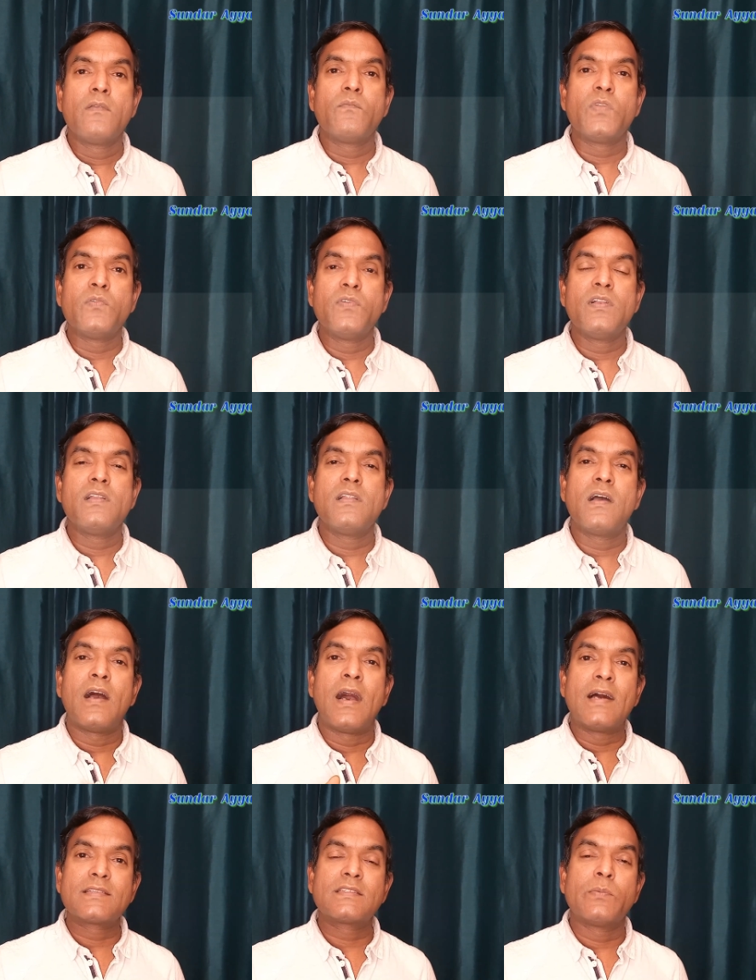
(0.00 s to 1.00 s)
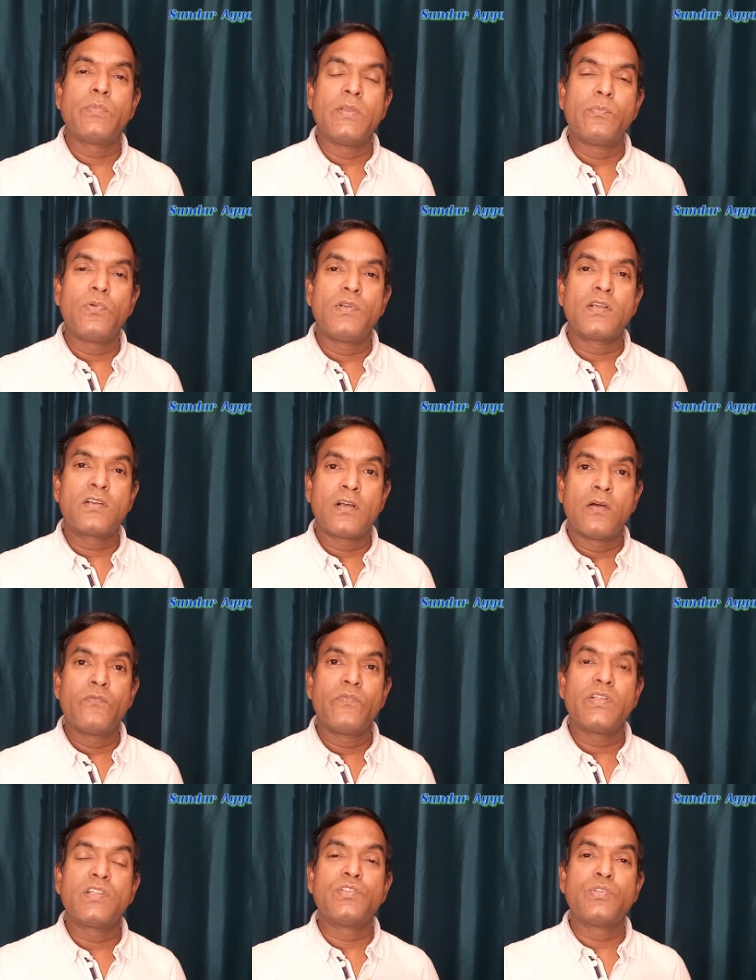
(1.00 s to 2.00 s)
We will ask the people to
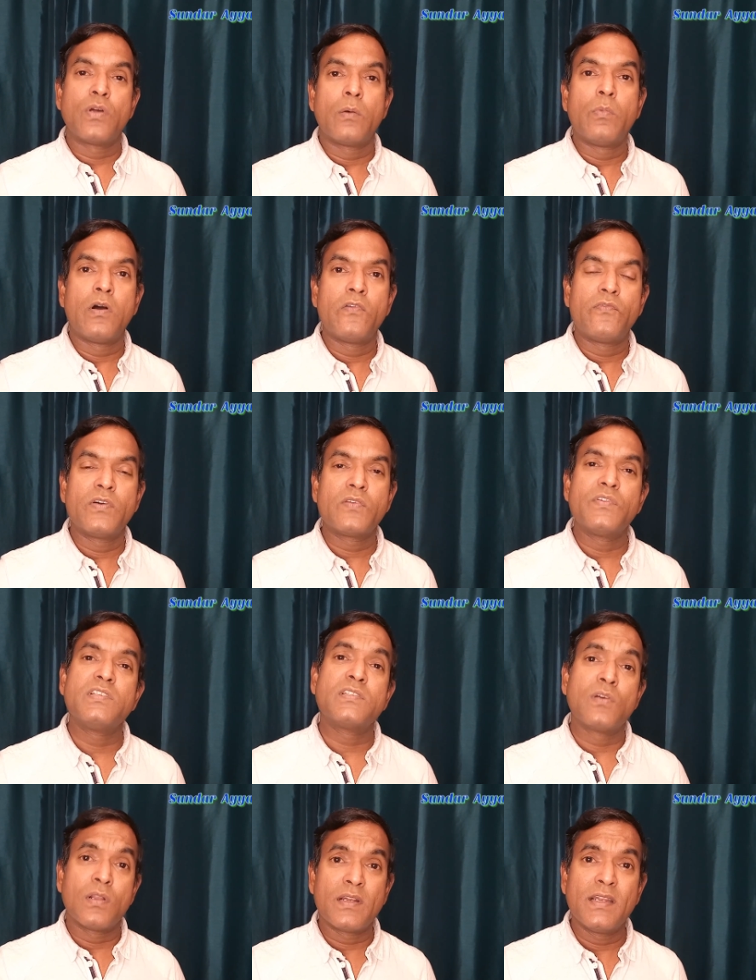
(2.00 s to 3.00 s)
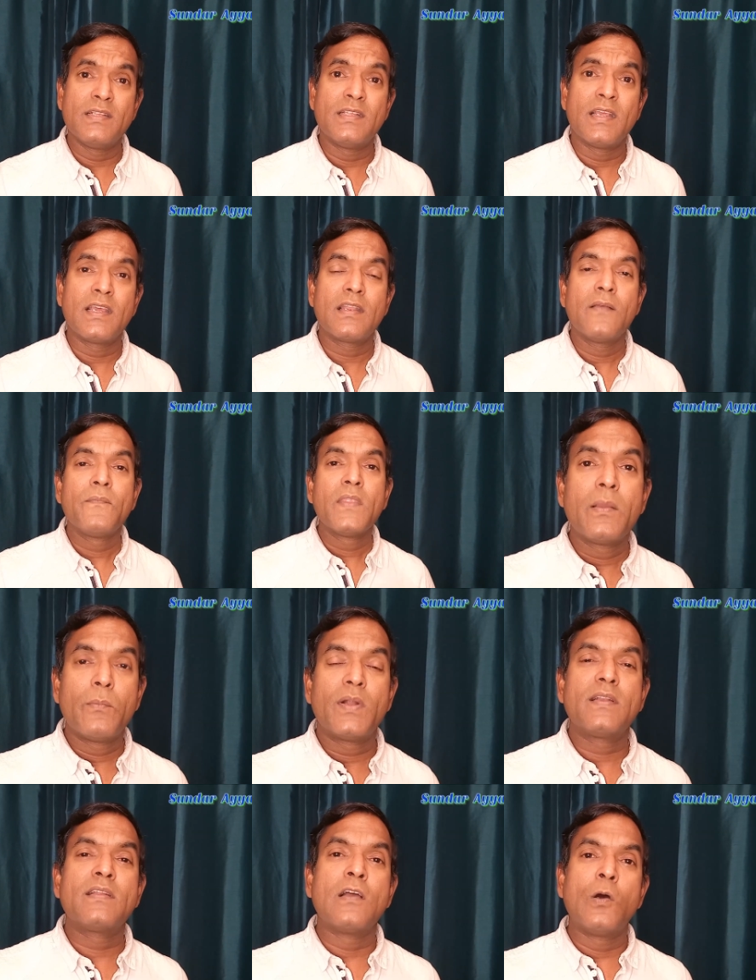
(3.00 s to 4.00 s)
come with a job offer, which is already there,
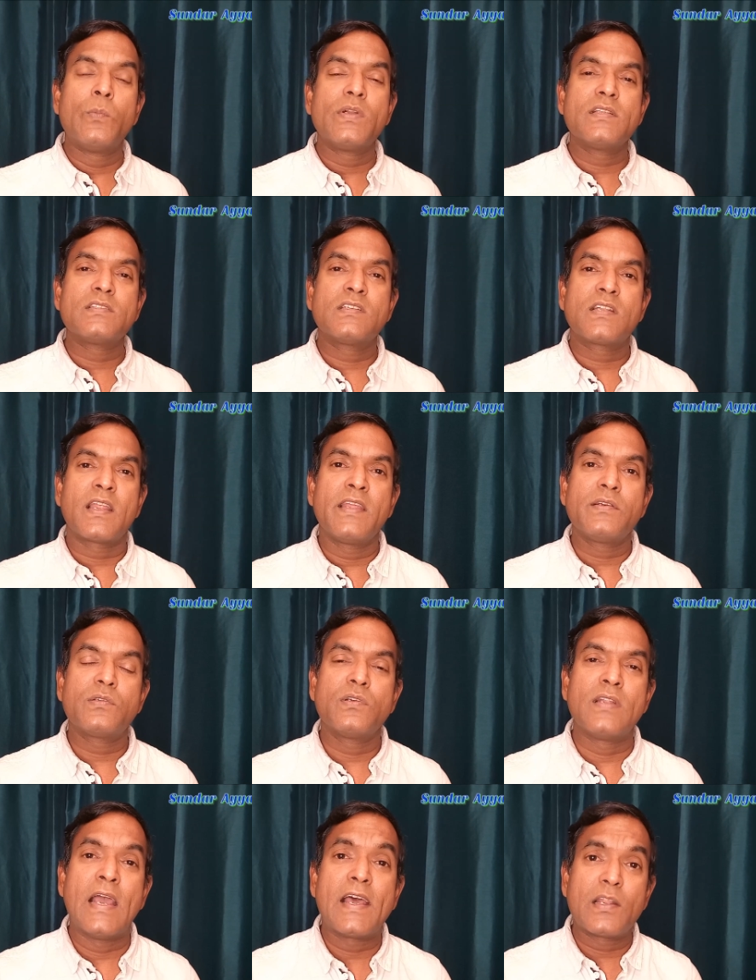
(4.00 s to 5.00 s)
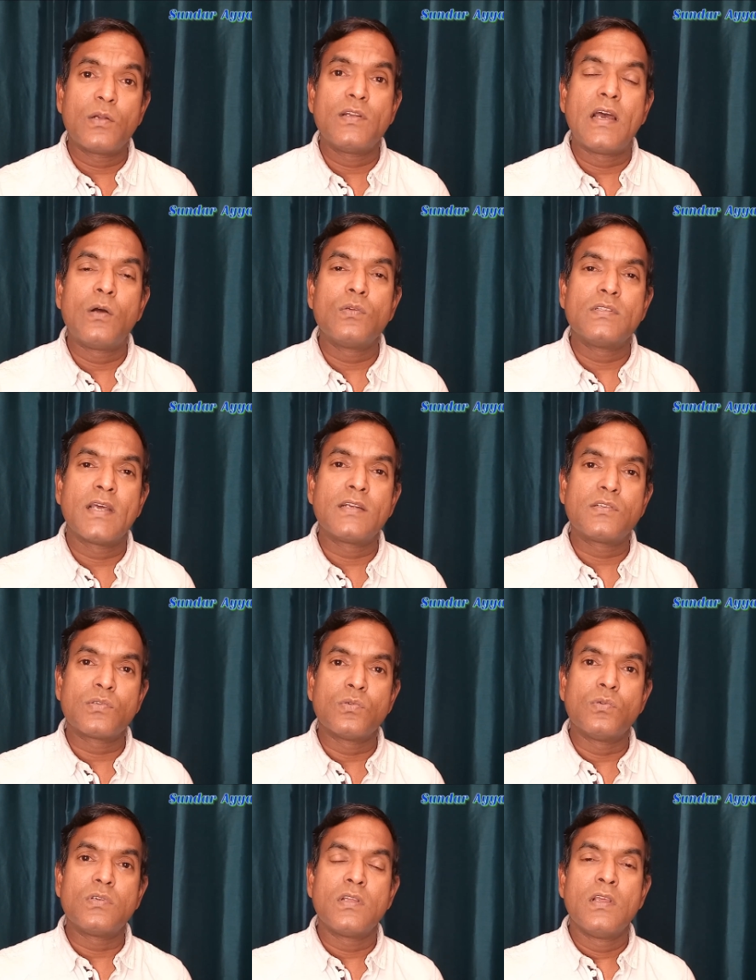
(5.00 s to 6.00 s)
but government is trying to narrow down that
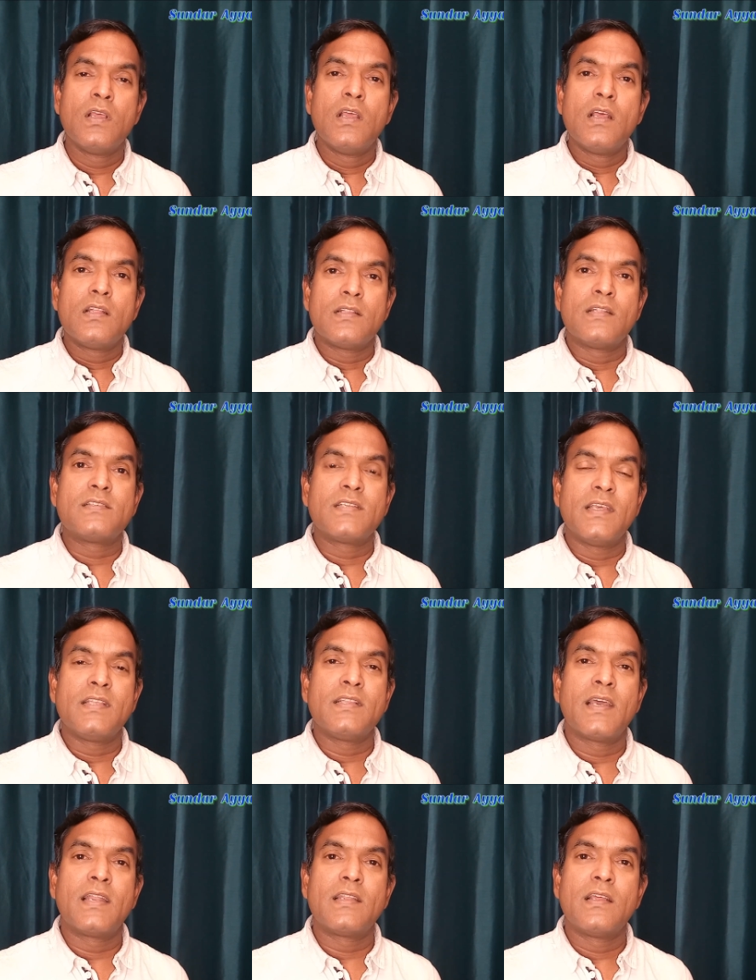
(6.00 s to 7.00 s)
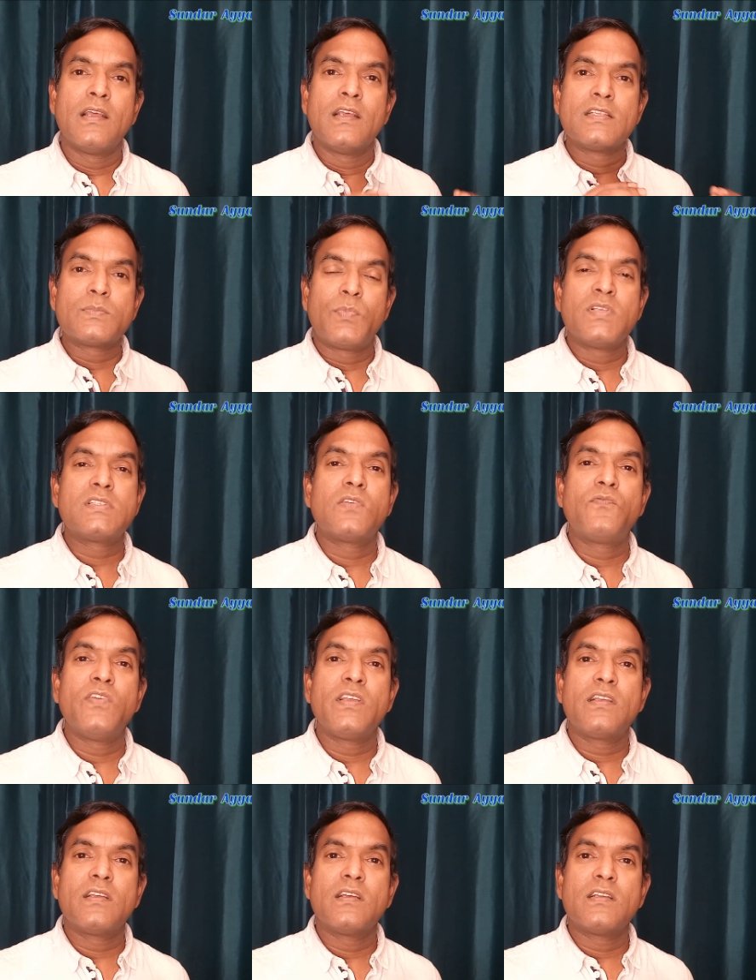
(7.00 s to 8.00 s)
route, then saying that
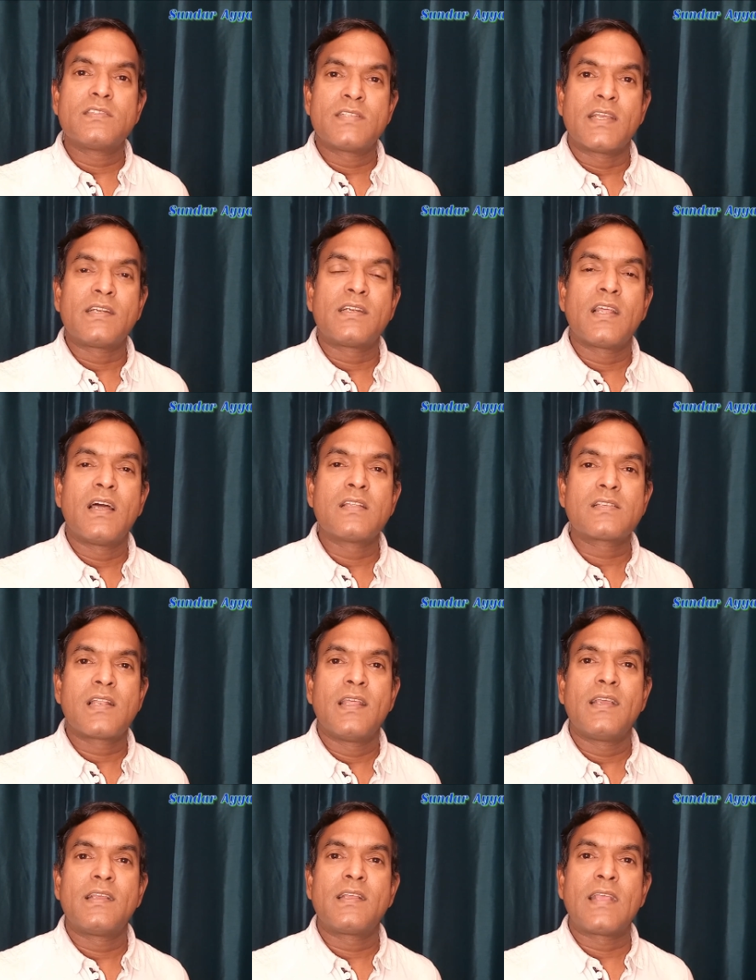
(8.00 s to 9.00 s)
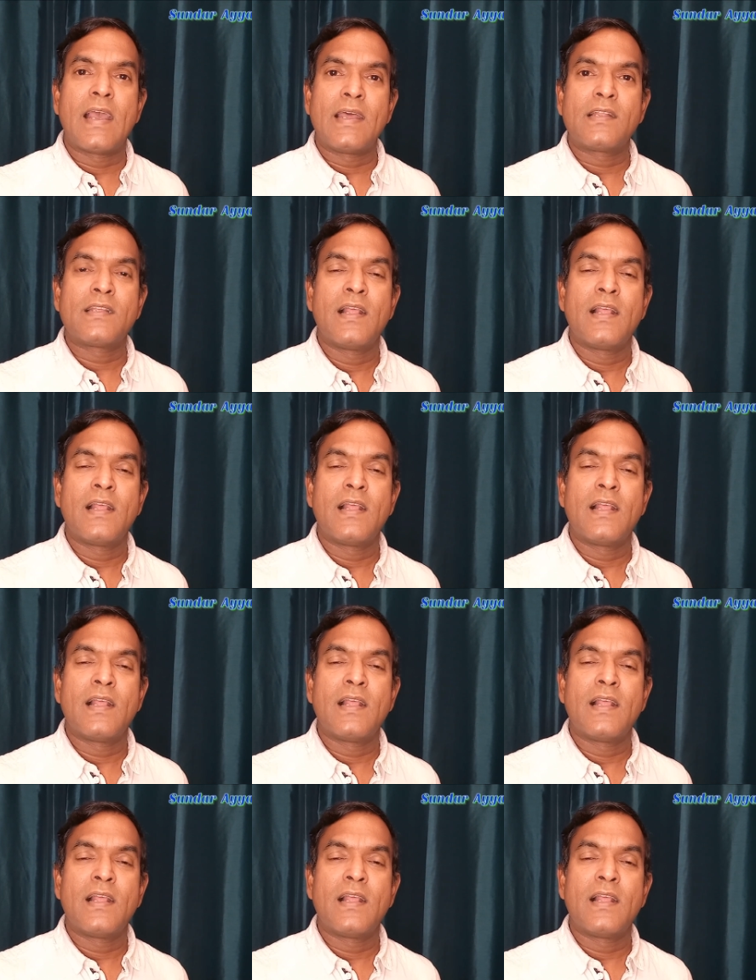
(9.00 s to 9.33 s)
specific sectors like care,